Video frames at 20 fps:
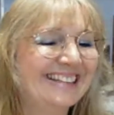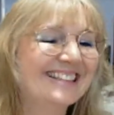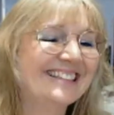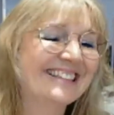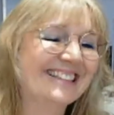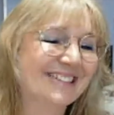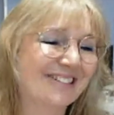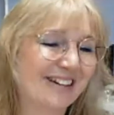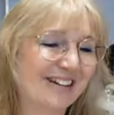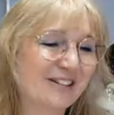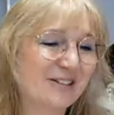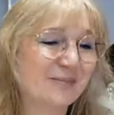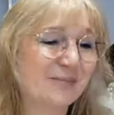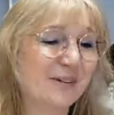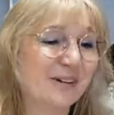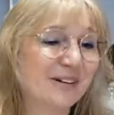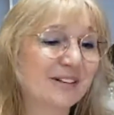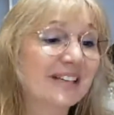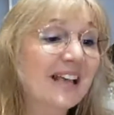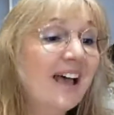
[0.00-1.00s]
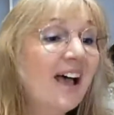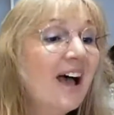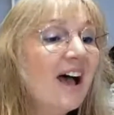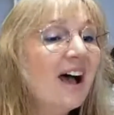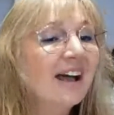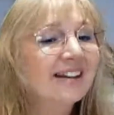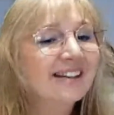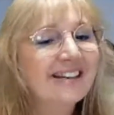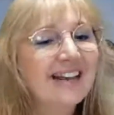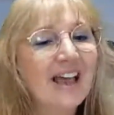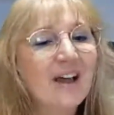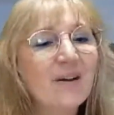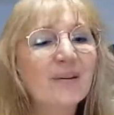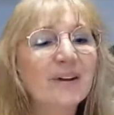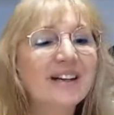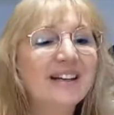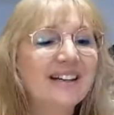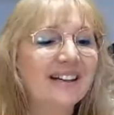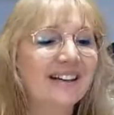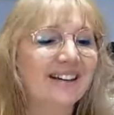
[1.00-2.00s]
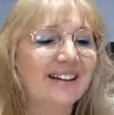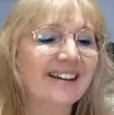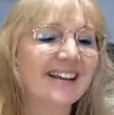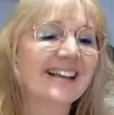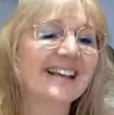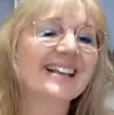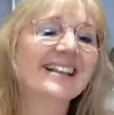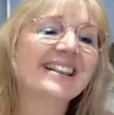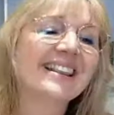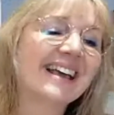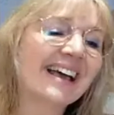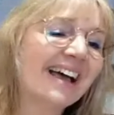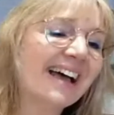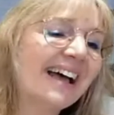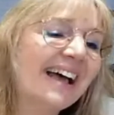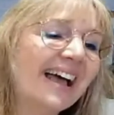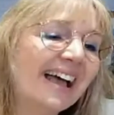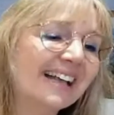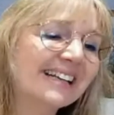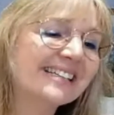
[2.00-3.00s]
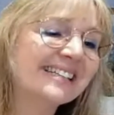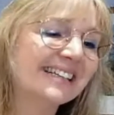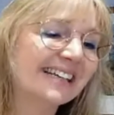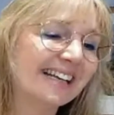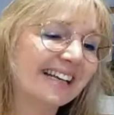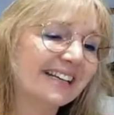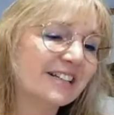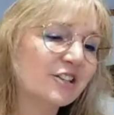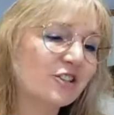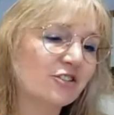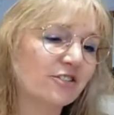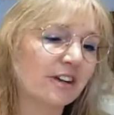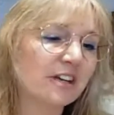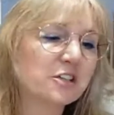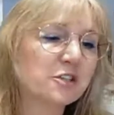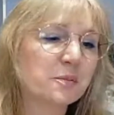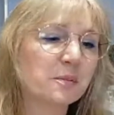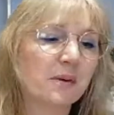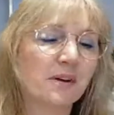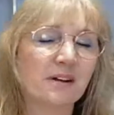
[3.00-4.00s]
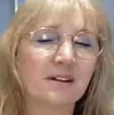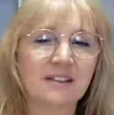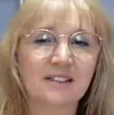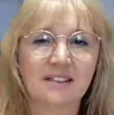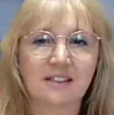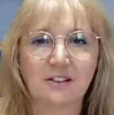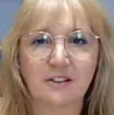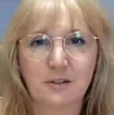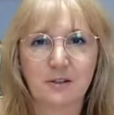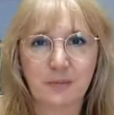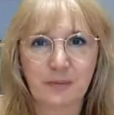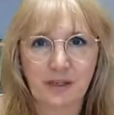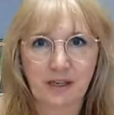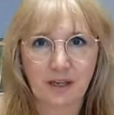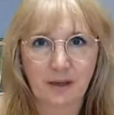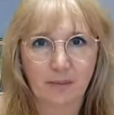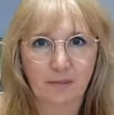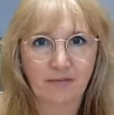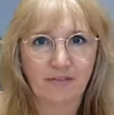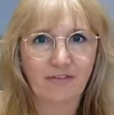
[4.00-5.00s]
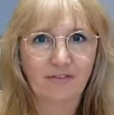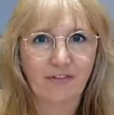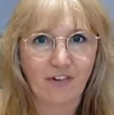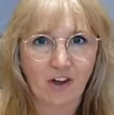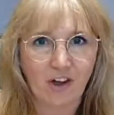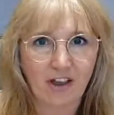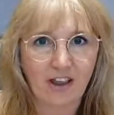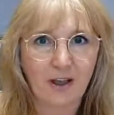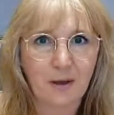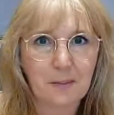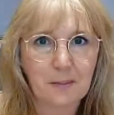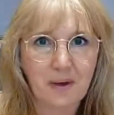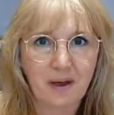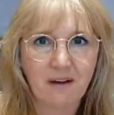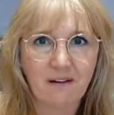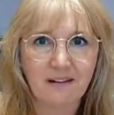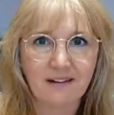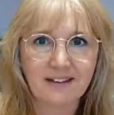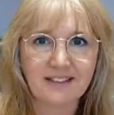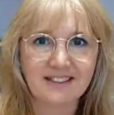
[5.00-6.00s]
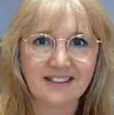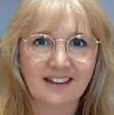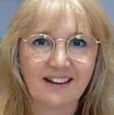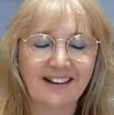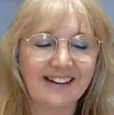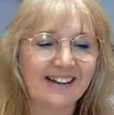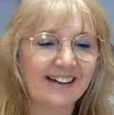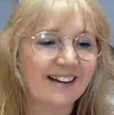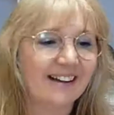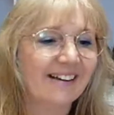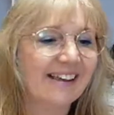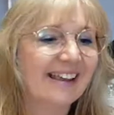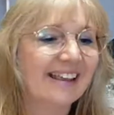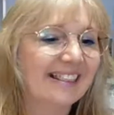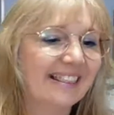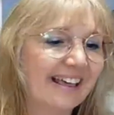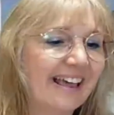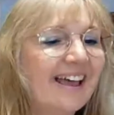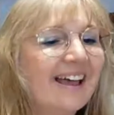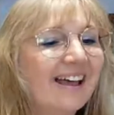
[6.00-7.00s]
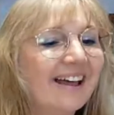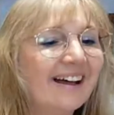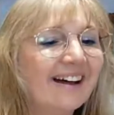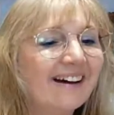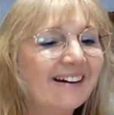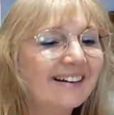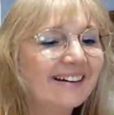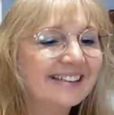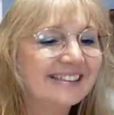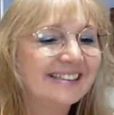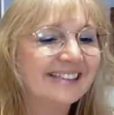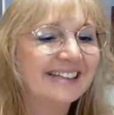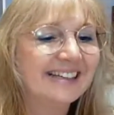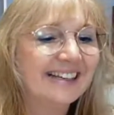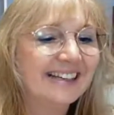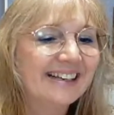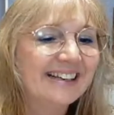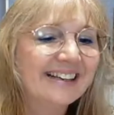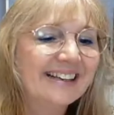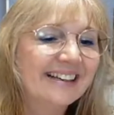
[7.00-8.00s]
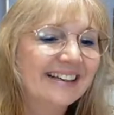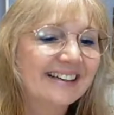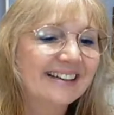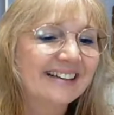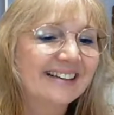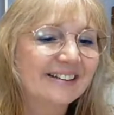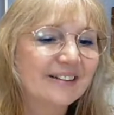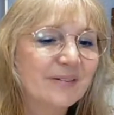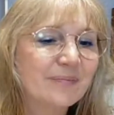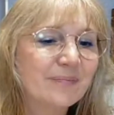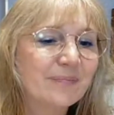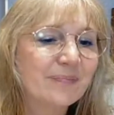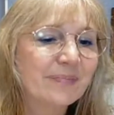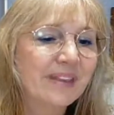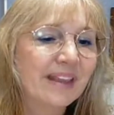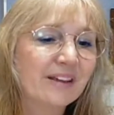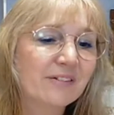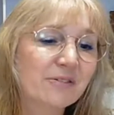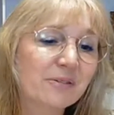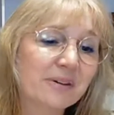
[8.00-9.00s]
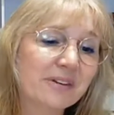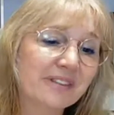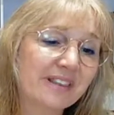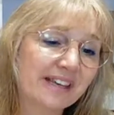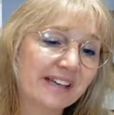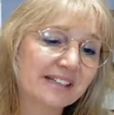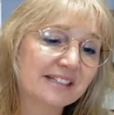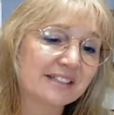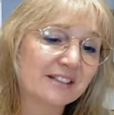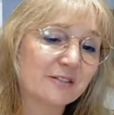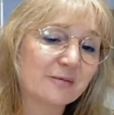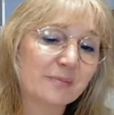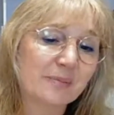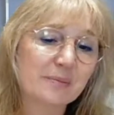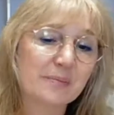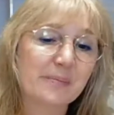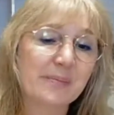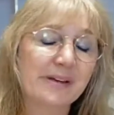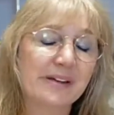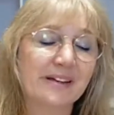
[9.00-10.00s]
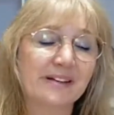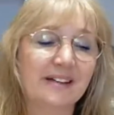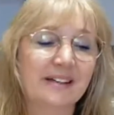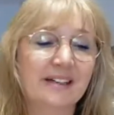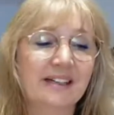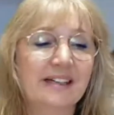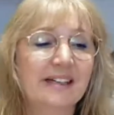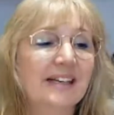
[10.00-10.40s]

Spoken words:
Stretch marks. Now I like that, actually. Stretch marks could become fire marks. I like that idea. Everyone thinks I've been burnt.